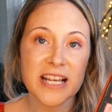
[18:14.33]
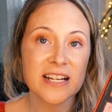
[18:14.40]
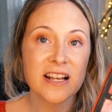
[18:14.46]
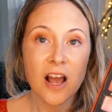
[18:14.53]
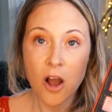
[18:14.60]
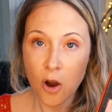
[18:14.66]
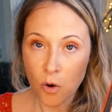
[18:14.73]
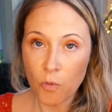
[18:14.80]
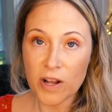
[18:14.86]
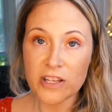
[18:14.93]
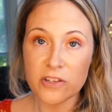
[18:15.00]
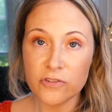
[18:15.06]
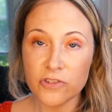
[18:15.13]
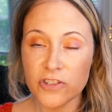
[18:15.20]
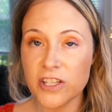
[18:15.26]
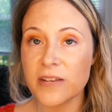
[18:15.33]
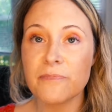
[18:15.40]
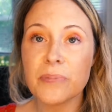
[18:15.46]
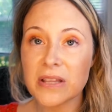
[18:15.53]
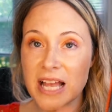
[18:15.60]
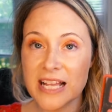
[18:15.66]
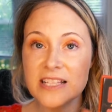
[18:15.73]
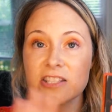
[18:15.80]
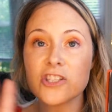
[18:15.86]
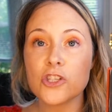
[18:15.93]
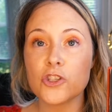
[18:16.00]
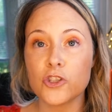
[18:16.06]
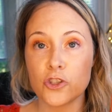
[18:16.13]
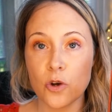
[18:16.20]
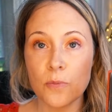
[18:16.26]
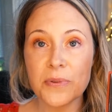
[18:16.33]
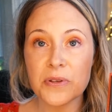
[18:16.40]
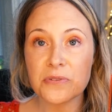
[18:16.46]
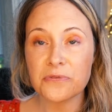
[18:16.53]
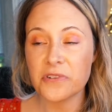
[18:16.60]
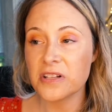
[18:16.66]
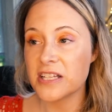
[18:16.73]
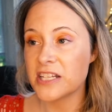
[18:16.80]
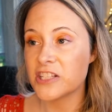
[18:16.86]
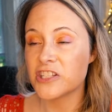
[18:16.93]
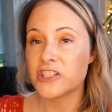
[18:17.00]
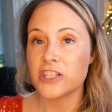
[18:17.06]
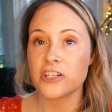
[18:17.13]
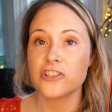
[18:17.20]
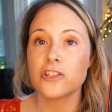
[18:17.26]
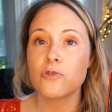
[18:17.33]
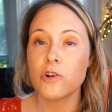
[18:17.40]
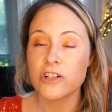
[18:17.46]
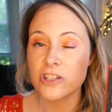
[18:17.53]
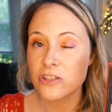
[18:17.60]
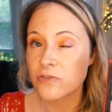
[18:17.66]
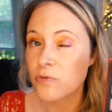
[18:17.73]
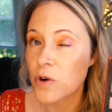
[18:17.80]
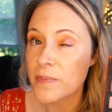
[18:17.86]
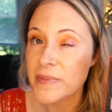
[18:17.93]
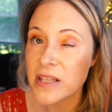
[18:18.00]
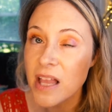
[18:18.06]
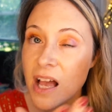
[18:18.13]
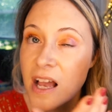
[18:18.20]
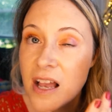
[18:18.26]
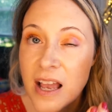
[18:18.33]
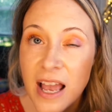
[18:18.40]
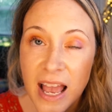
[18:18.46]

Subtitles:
And when it blends so beautiful. It has such a gorgeous formula.